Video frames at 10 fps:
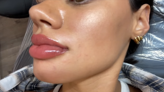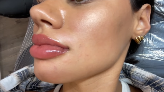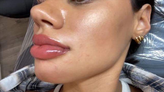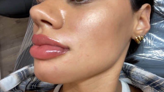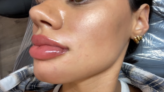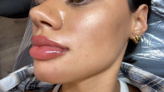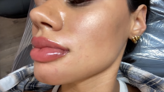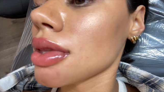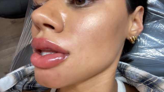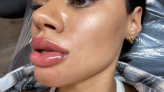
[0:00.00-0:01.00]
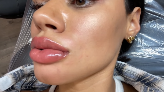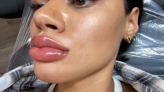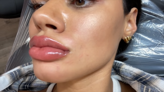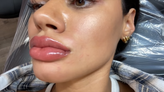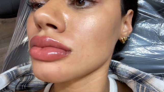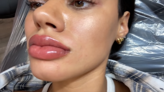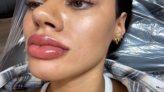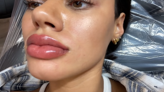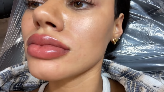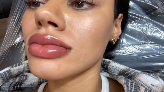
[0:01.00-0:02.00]

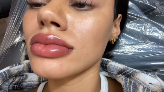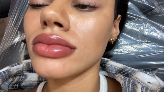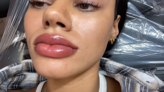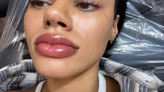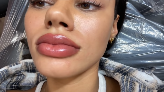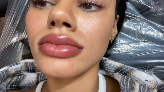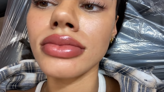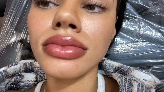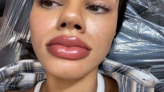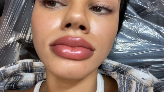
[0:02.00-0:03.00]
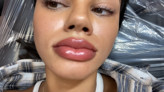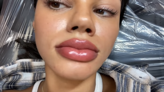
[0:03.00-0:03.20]
(no one is talking)